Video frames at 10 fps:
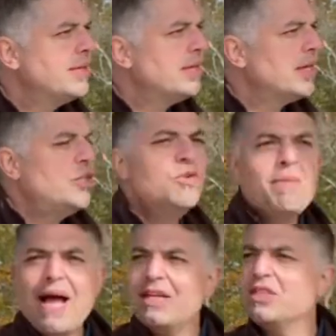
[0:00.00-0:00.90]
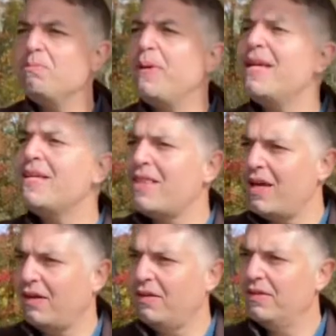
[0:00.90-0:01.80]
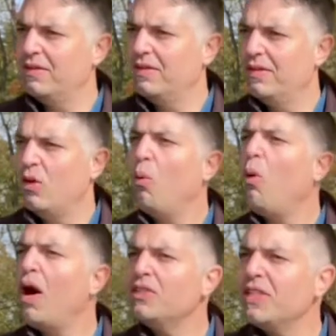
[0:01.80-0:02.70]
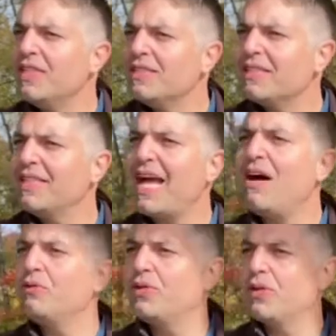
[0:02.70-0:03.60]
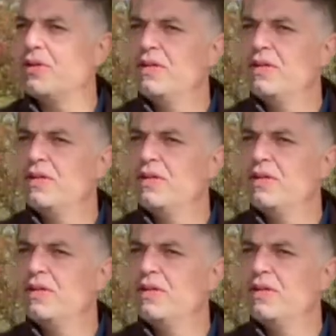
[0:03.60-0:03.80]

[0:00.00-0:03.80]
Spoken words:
Could you imagine being there, watching this encounter?